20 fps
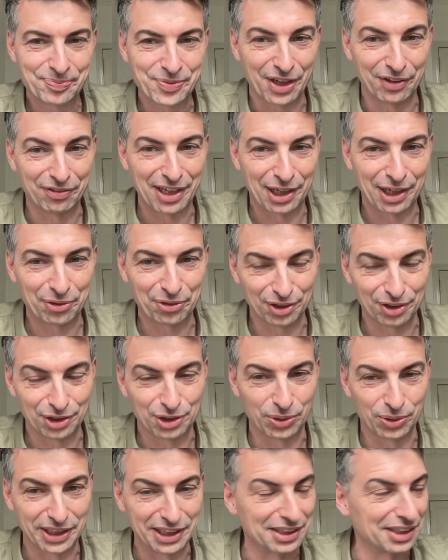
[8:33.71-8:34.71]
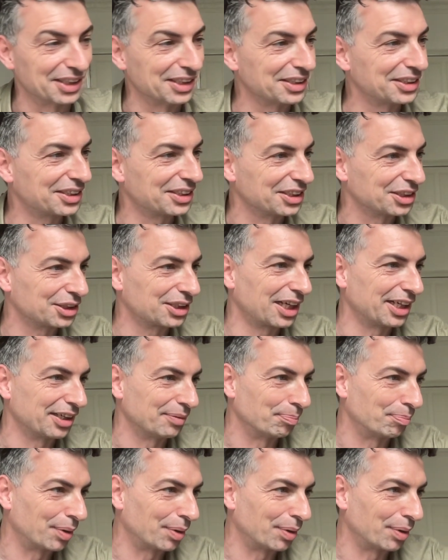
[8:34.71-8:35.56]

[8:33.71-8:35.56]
of how they're doing this, this kind of